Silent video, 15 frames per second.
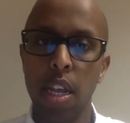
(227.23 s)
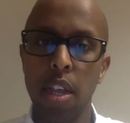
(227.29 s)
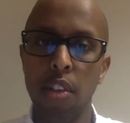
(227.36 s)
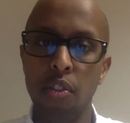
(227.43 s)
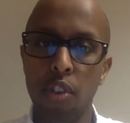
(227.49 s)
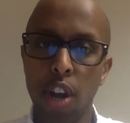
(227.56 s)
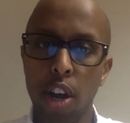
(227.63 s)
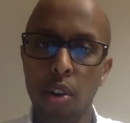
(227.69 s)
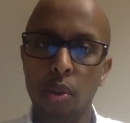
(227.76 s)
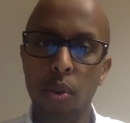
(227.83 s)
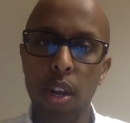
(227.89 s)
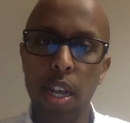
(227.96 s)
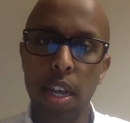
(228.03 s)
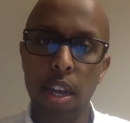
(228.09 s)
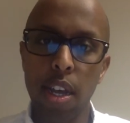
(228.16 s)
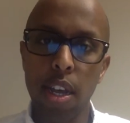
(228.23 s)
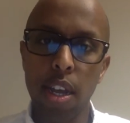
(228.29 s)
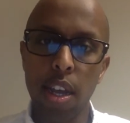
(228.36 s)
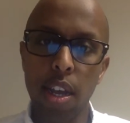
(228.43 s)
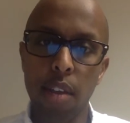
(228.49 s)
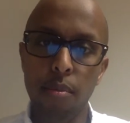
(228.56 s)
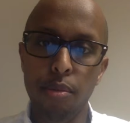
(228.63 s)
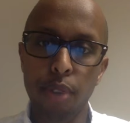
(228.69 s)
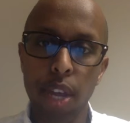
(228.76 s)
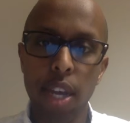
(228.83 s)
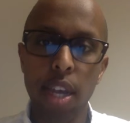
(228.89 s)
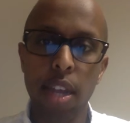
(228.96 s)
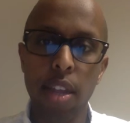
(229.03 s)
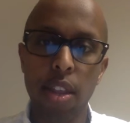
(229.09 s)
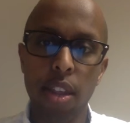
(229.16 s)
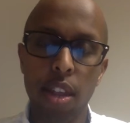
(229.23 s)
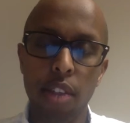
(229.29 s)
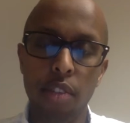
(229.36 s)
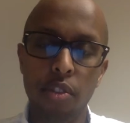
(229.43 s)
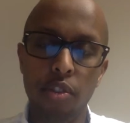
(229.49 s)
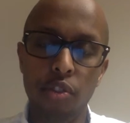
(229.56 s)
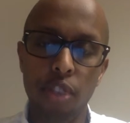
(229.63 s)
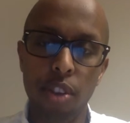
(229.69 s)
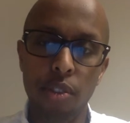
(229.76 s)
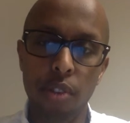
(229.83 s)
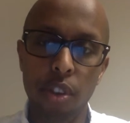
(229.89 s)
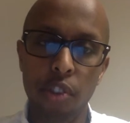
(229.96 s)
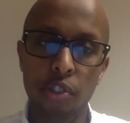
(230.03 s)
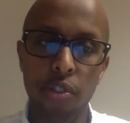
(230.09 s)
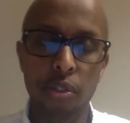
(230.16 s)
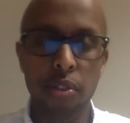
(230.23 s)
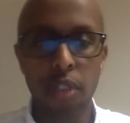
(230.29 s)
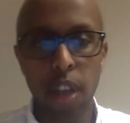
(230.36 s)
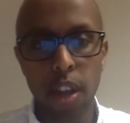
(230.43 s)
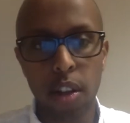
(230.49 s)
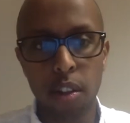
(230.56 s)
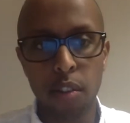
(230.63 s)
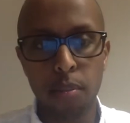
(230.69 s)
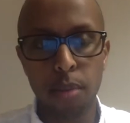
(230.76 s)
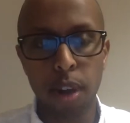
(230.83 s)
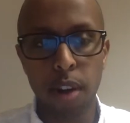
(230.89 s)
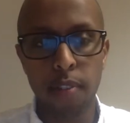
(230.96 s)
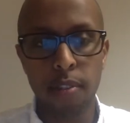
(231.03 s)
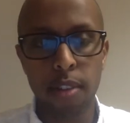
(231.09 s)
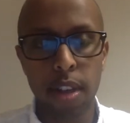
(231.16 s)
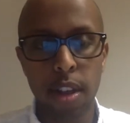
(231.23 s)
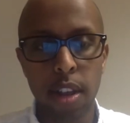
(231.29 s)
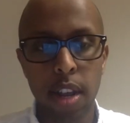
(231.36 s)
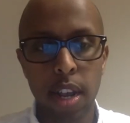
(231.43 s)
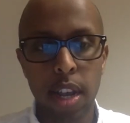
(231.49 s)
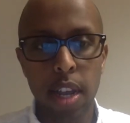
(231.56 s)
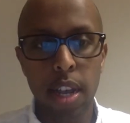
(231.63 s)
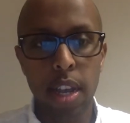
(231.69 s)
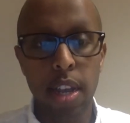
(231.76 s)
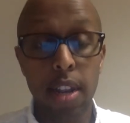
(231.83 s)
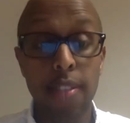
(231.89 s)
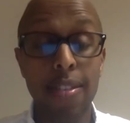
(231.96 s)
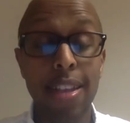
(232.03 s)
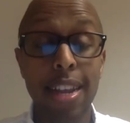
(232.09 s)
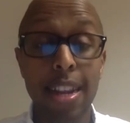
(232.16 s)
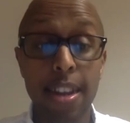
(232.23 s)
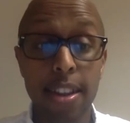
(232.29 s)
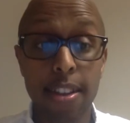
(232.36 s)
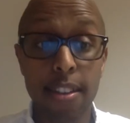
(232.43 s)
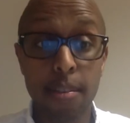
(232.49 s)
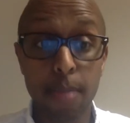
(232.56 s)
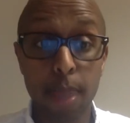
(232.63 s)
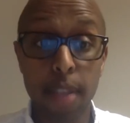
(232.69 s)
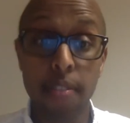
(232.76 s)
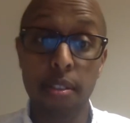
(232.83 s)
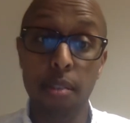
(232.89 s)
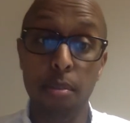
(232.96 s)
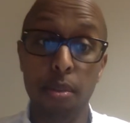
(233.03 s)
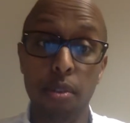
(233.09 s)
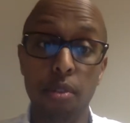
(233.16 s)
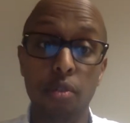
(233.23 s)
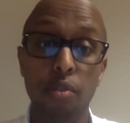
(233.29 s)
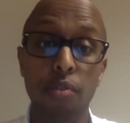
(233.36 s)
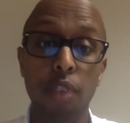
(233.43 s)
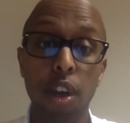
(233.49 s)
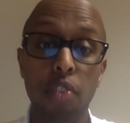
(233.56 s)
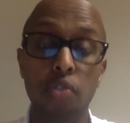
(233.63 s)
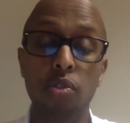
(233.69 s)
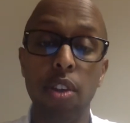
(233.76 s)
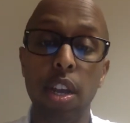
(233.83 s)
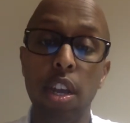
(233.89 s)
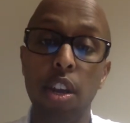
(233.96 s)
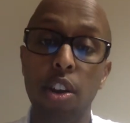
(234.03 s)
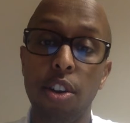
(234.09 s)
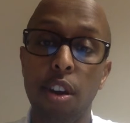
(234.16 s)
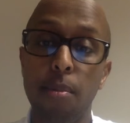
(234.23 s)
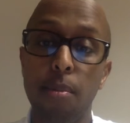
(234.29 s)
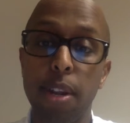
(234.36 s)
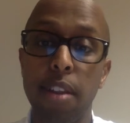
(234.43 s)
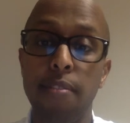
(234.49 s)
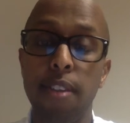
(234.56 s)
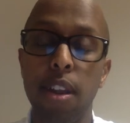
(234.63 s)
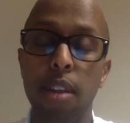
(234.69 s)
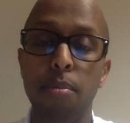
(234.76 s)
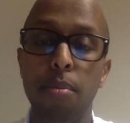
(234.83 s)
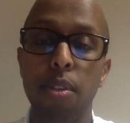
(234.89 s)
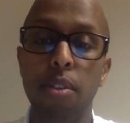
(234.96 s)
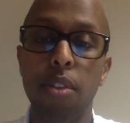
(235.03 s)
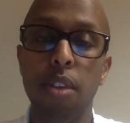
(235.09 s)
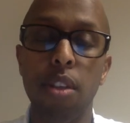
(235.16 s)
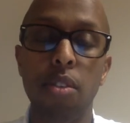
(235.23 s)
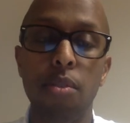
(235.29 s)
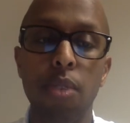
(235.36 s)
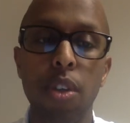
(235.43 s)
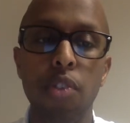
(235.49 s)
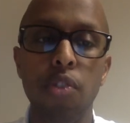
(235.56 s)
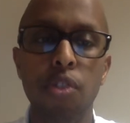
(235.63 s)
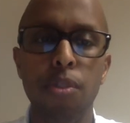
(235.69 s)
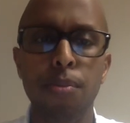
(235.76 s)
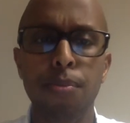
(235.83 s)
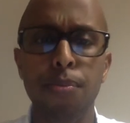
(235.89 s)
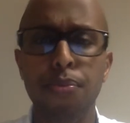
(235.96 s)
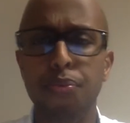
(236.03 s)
is not only key in breaking the intergenerational cycle of poverty, it is indispensable to fostering economic development in the region.